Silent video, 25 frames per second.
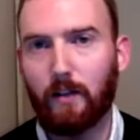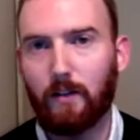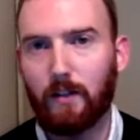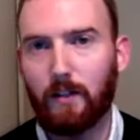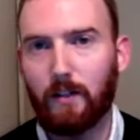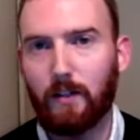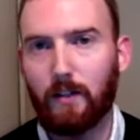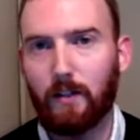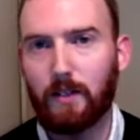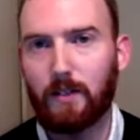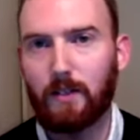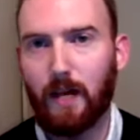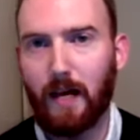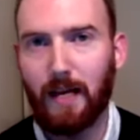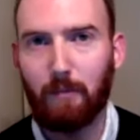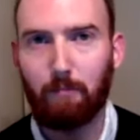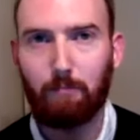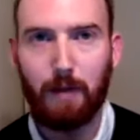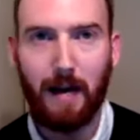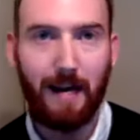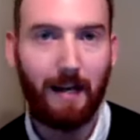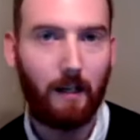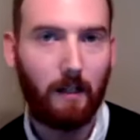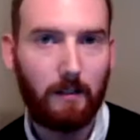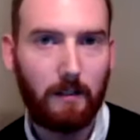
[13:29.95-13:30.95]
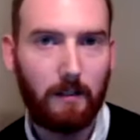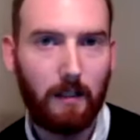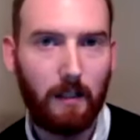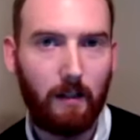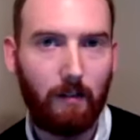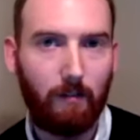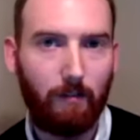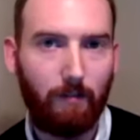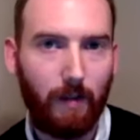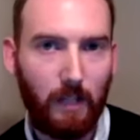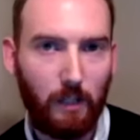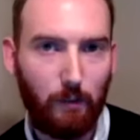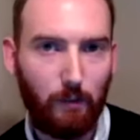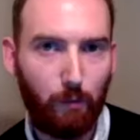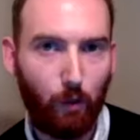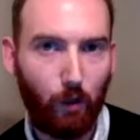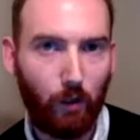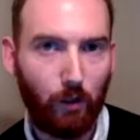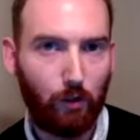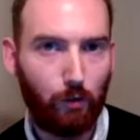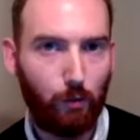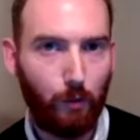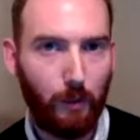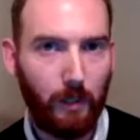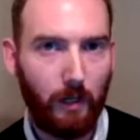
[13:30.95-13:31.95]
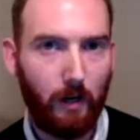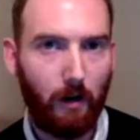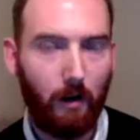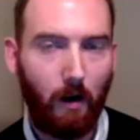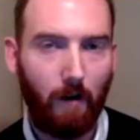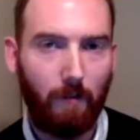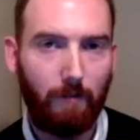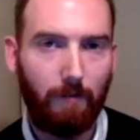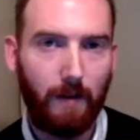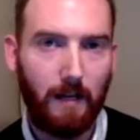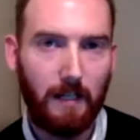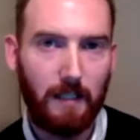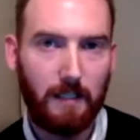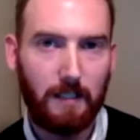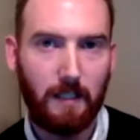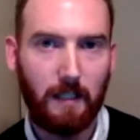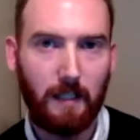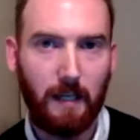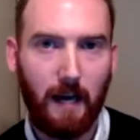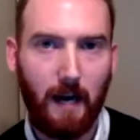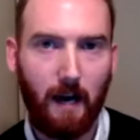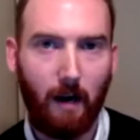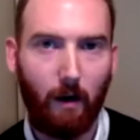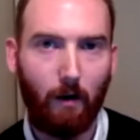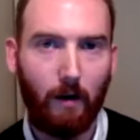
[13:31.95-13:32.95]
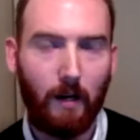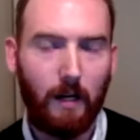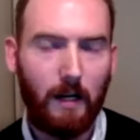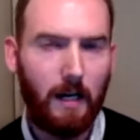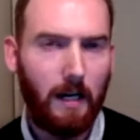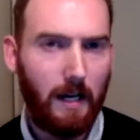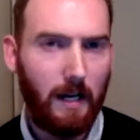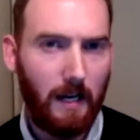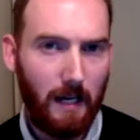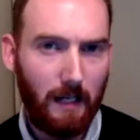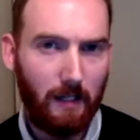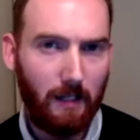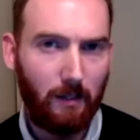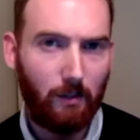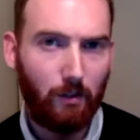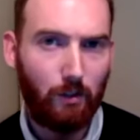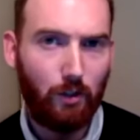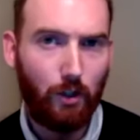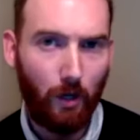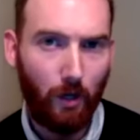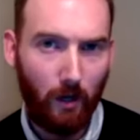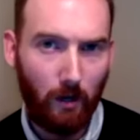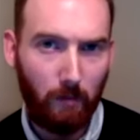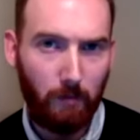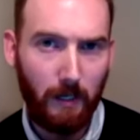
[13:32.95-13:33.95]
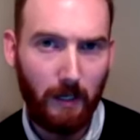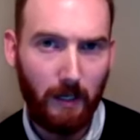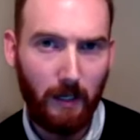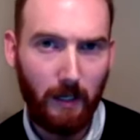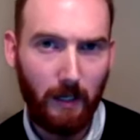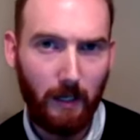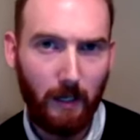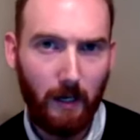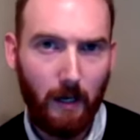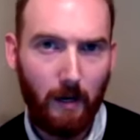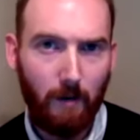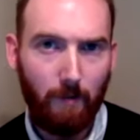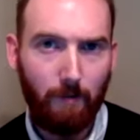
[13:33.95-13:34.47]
the same penalty that Facebook and Twitter are facing now in Germany,